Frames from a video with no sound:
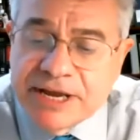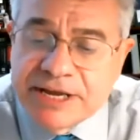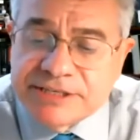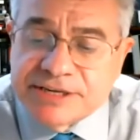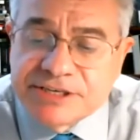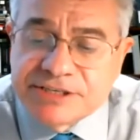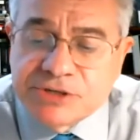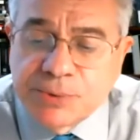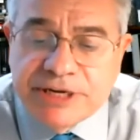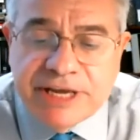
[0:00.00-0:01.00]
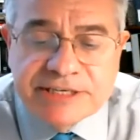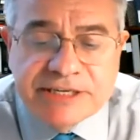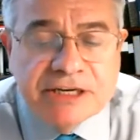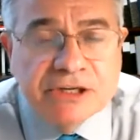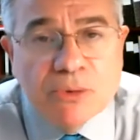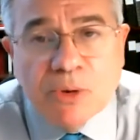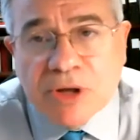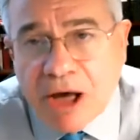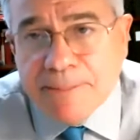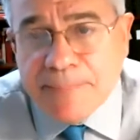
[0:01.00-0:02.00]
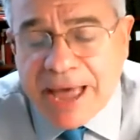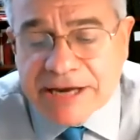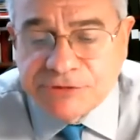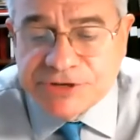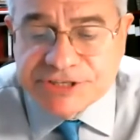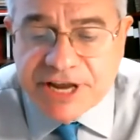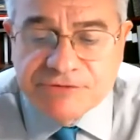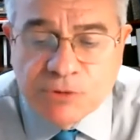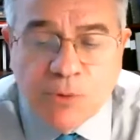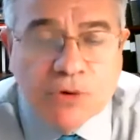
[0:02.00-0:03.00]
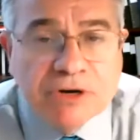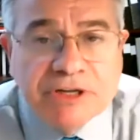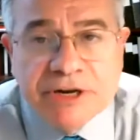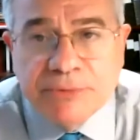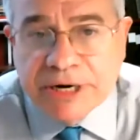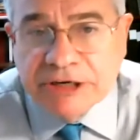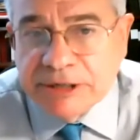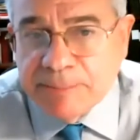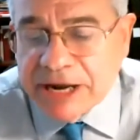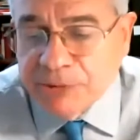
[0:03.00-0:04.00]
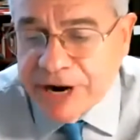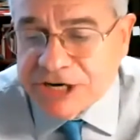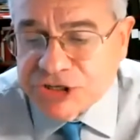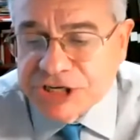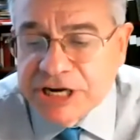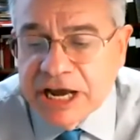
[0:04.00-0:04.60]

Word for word: such as the 2018 Global Compact for Safe, Orderly, and Regular Migration.